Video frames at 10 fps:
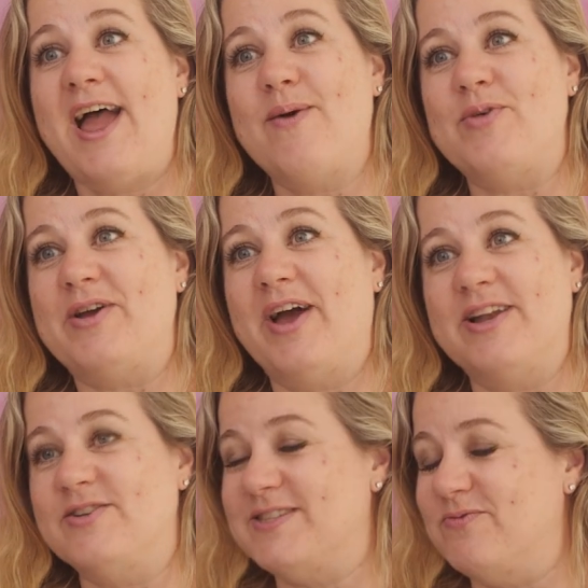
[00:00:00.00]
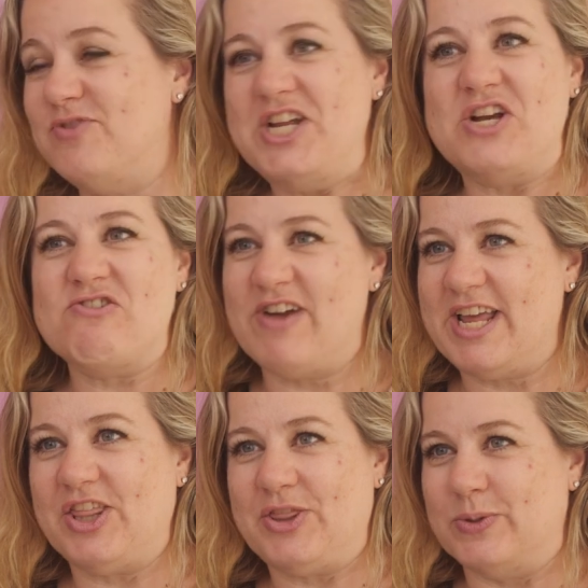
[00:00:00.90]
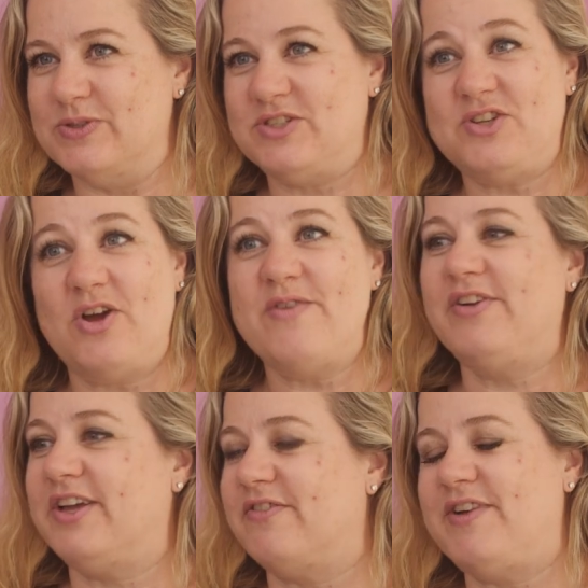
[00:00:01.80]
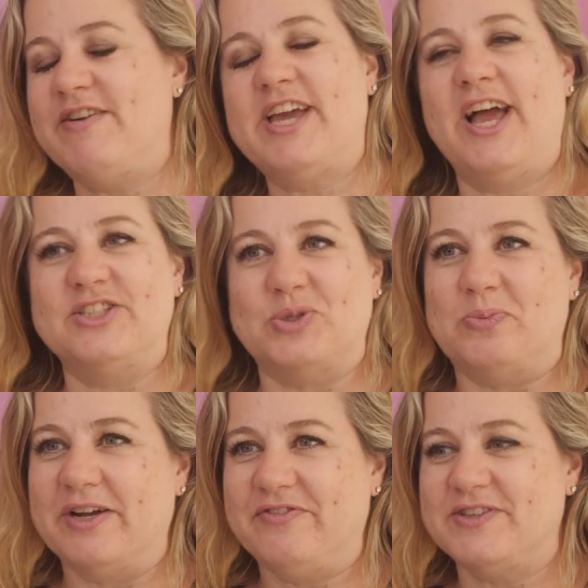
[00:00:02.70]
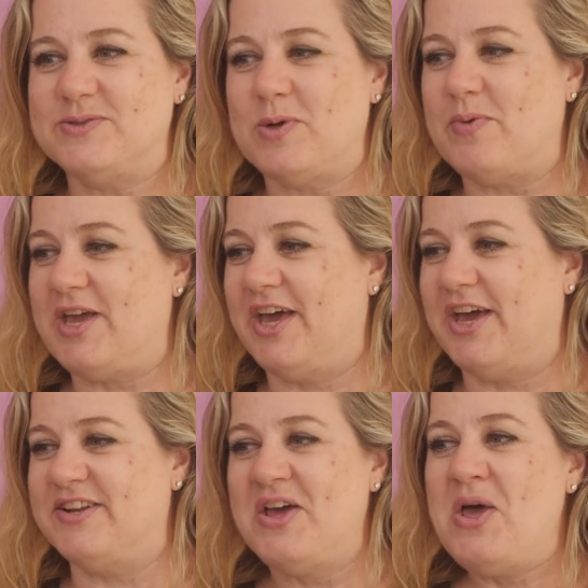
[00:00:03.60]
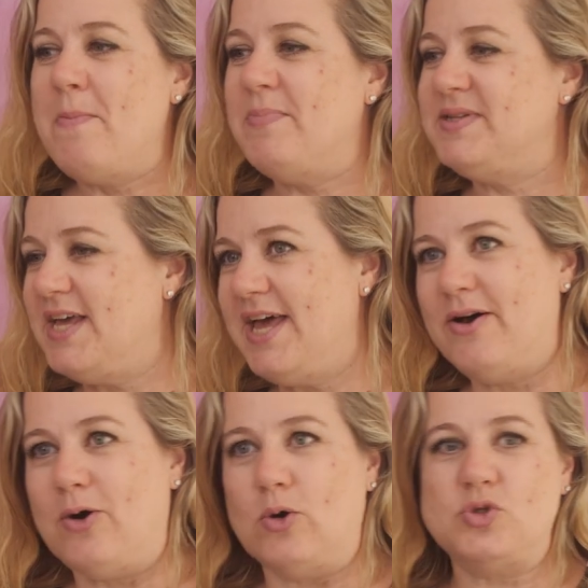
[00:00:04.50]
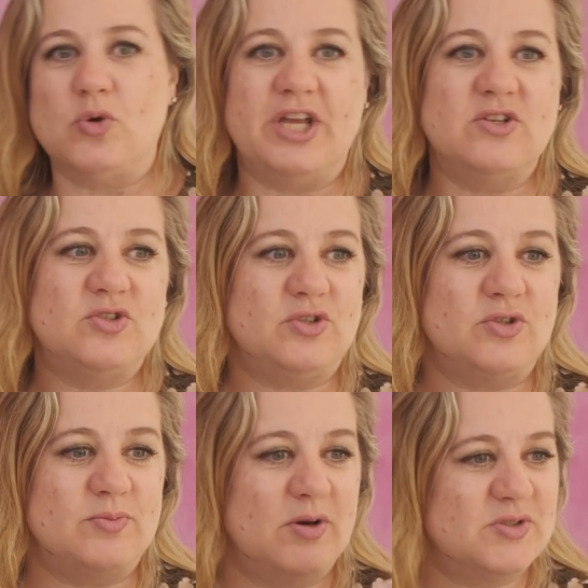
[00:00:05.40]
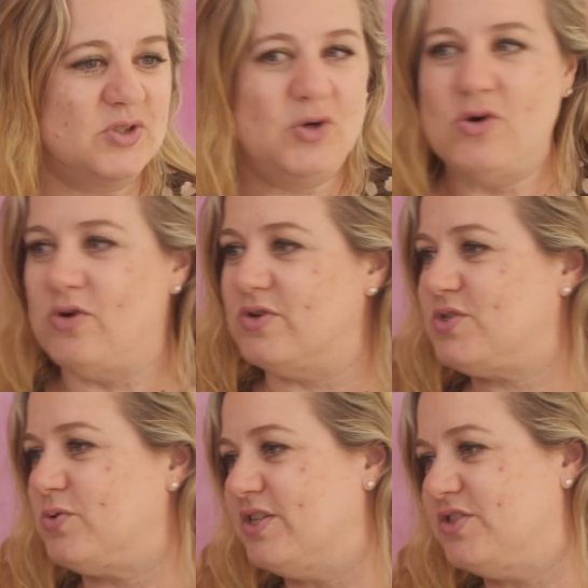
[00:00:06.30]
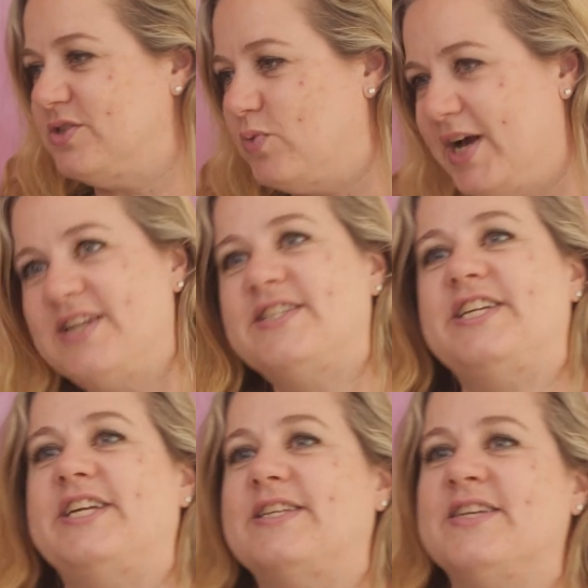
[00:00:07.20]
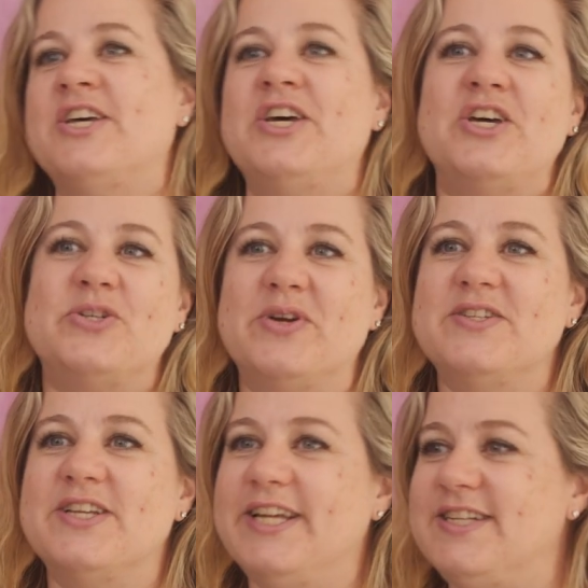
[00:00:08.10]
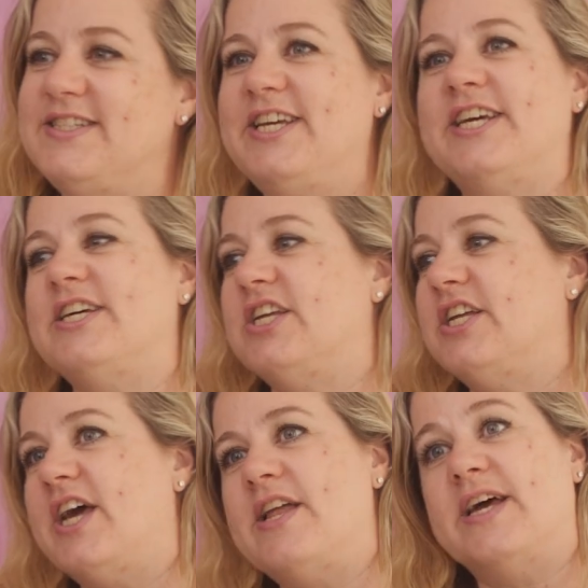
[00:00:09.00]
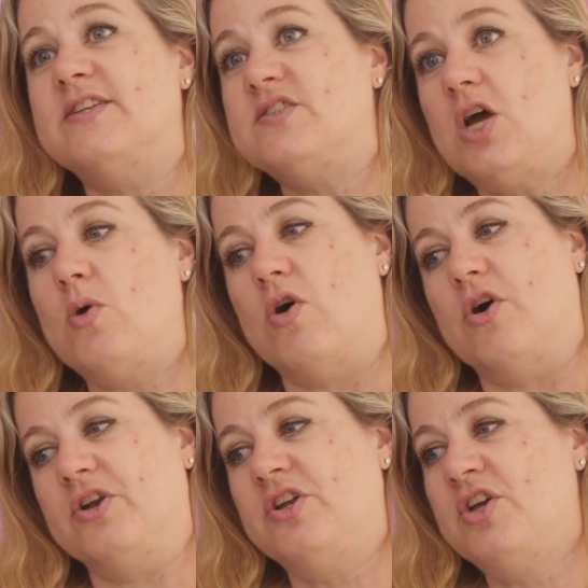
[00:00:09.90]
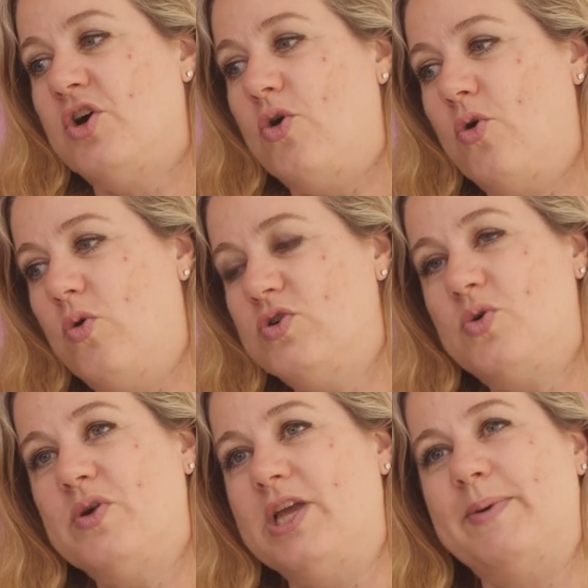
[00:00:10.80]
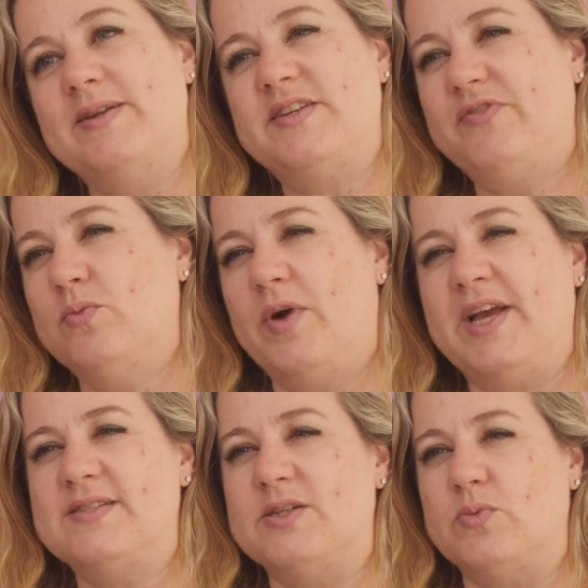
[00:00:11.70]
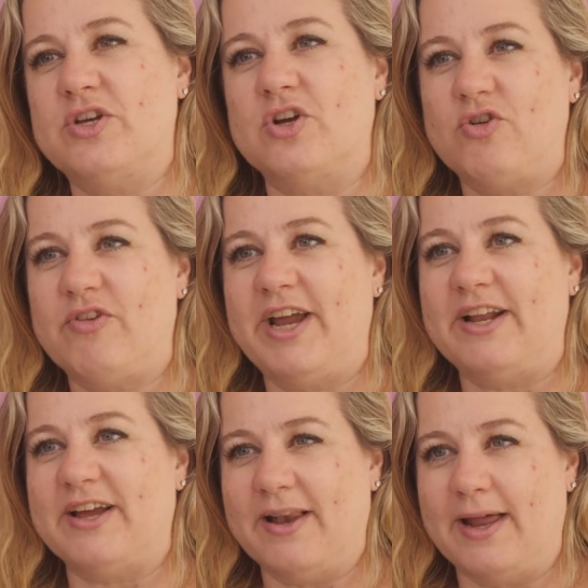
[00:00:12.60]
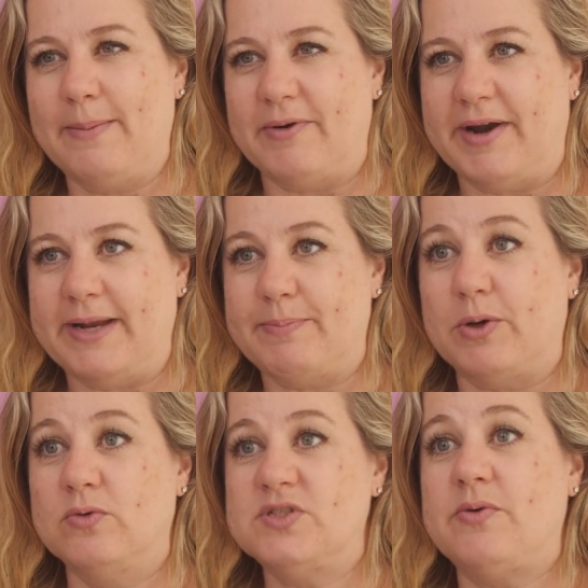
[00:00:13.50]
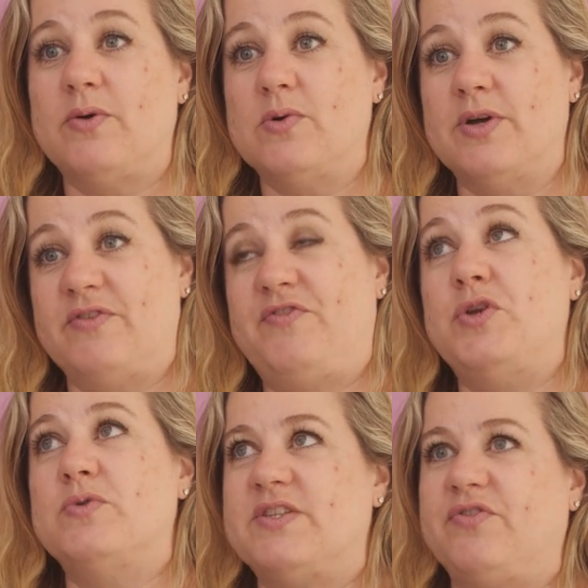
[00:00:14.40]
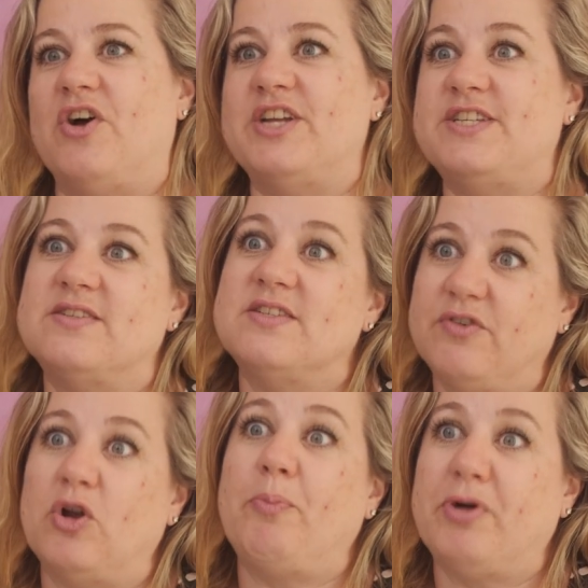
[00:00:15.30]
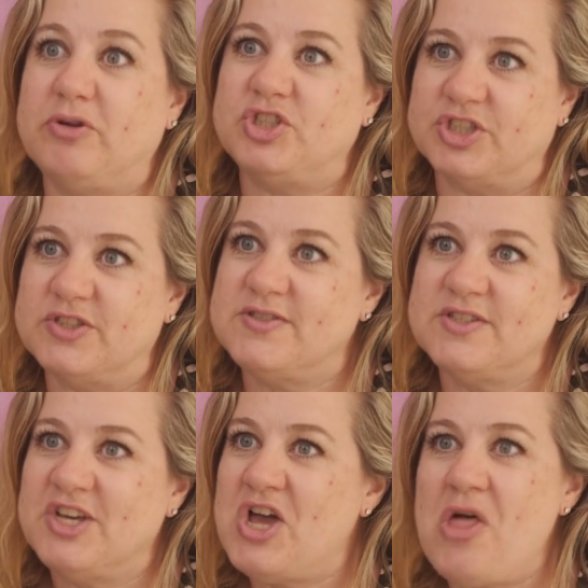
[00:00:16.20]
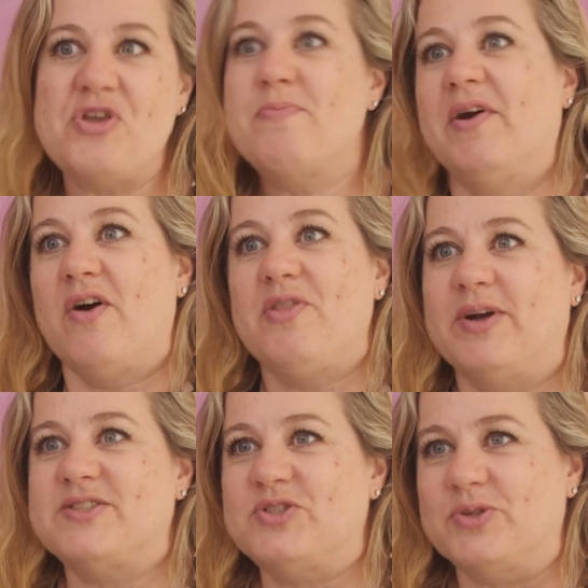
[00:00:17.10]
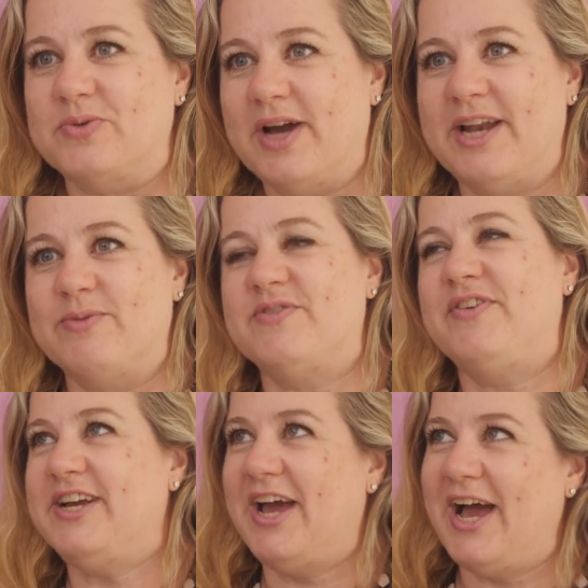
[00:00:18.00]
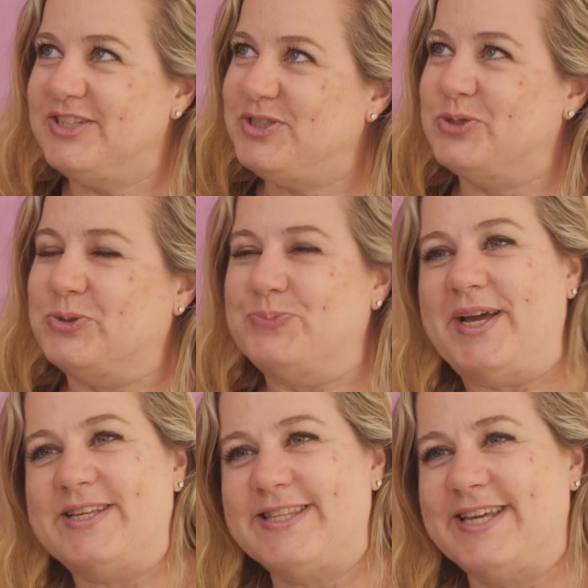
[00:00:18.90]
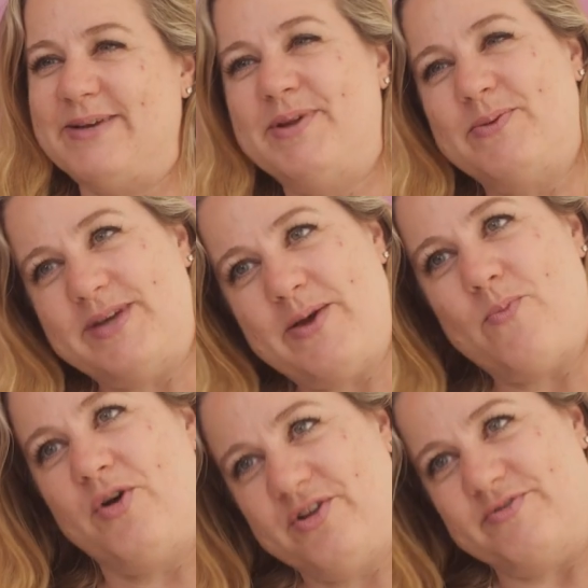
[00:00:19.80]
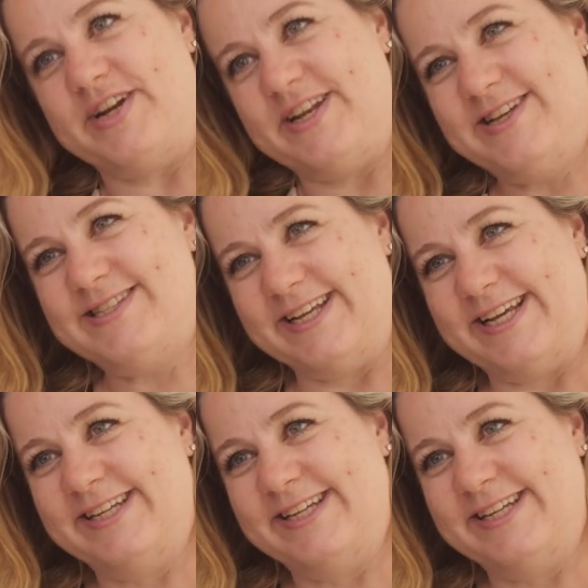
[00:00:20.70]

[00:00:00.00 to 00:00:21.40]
and we had some really great thoughts just over like a very casual breakfast where we had Mattel talking to Molson Coors, talking to Wendy's, talking to LinkedIn, and so on, all talking about different ways that we could create and collaborate, but also fuse different ideas and different approaches that you might not otherwise do. And it was a very casual based thing, but it worked really nicely.